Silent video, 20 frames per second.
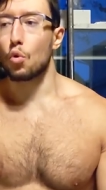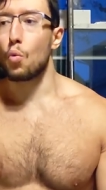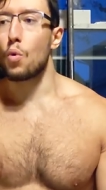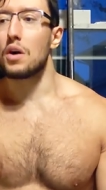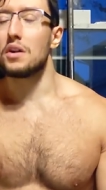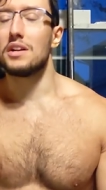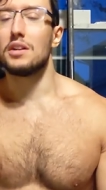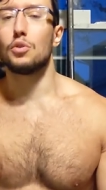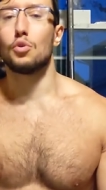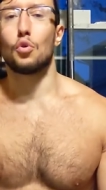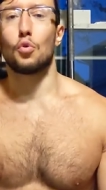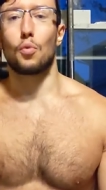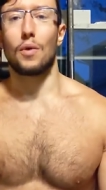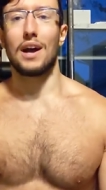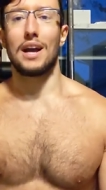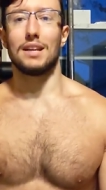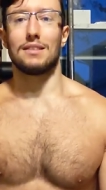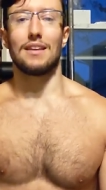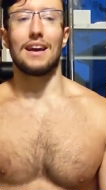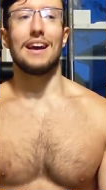the one in the
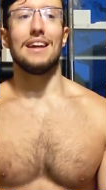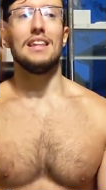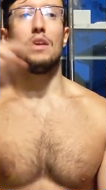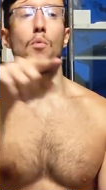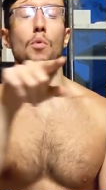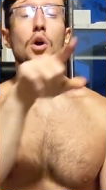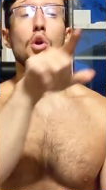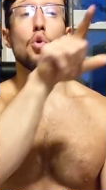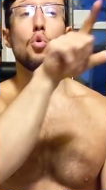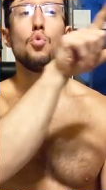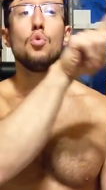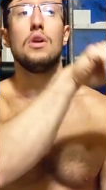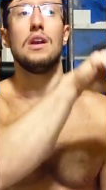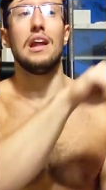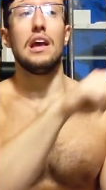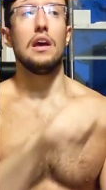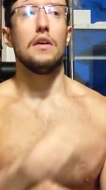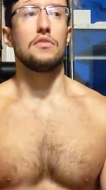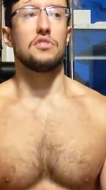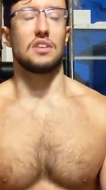right. Anyone who
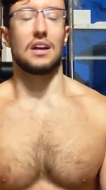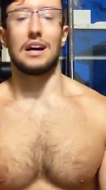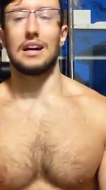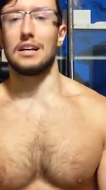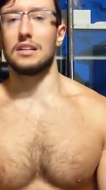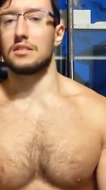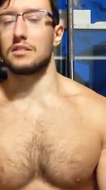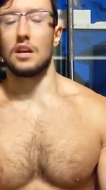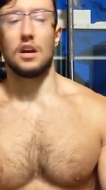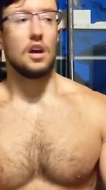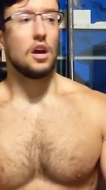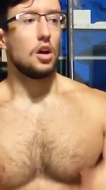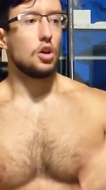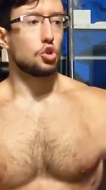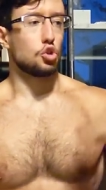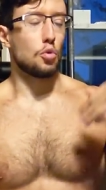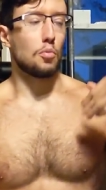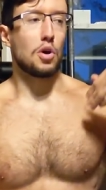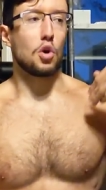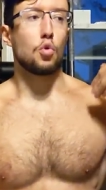lives as
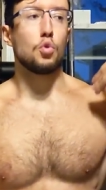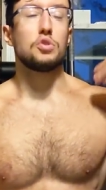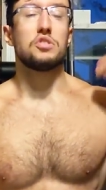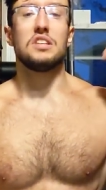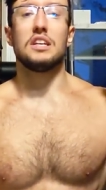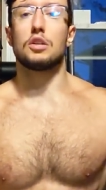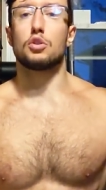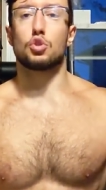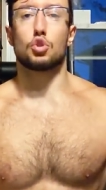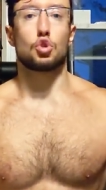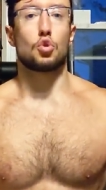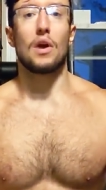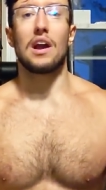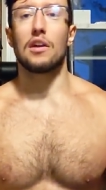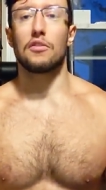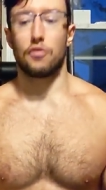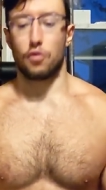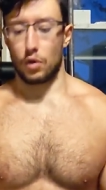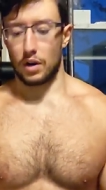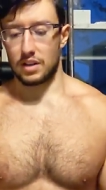someone who seeks
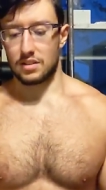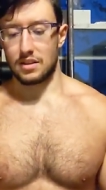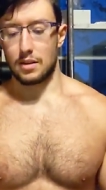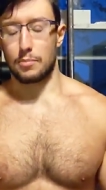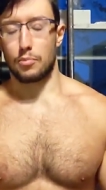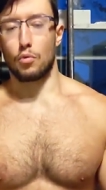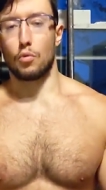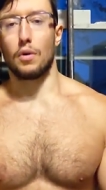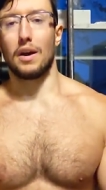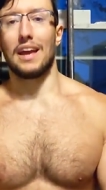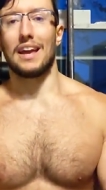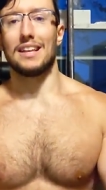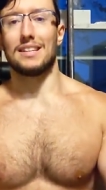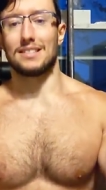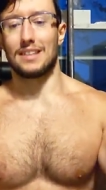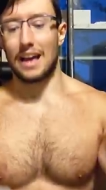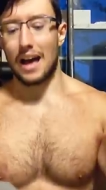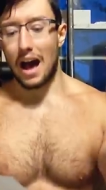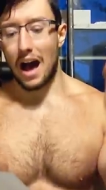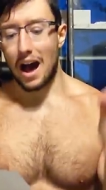strength, for example,
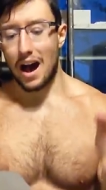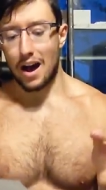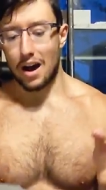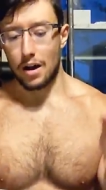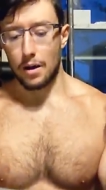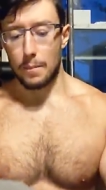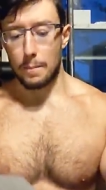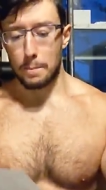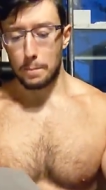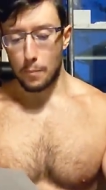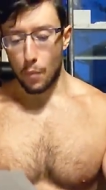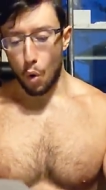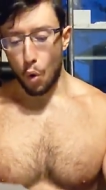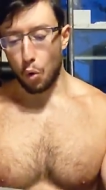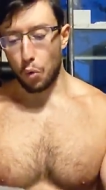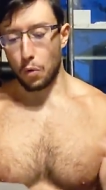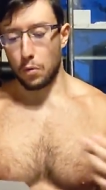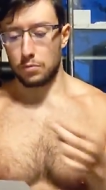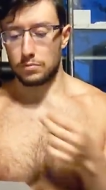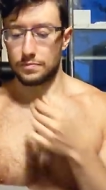is
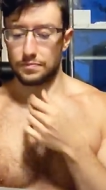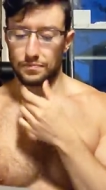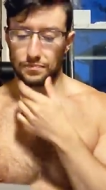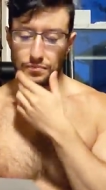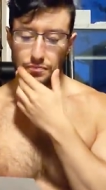amoral.